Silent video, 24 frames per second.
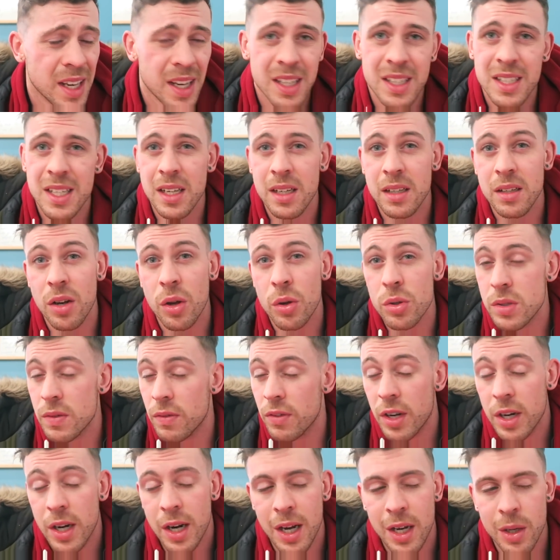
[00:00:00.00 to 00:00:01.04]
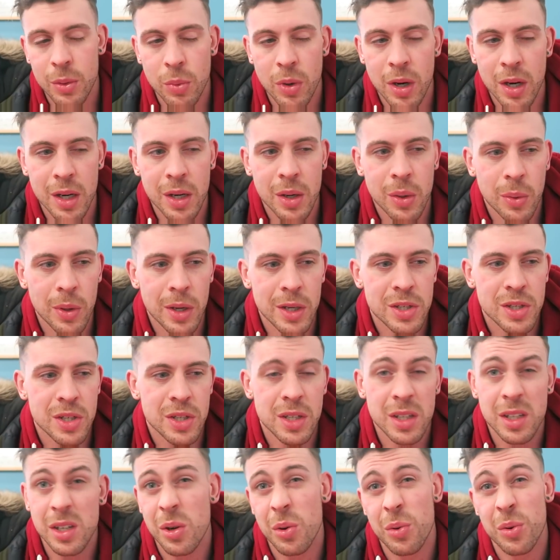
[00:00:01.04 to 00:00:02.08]
Like, I did loads of online work,
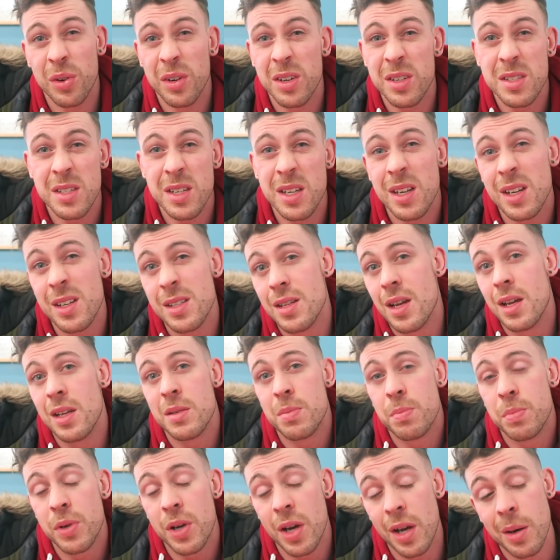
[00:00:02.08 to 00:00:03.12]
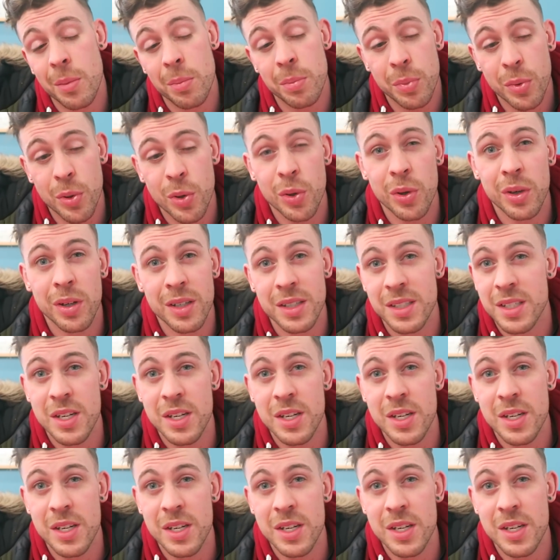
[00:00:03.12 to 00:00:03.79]
which you don't want to see because that's kind of boring.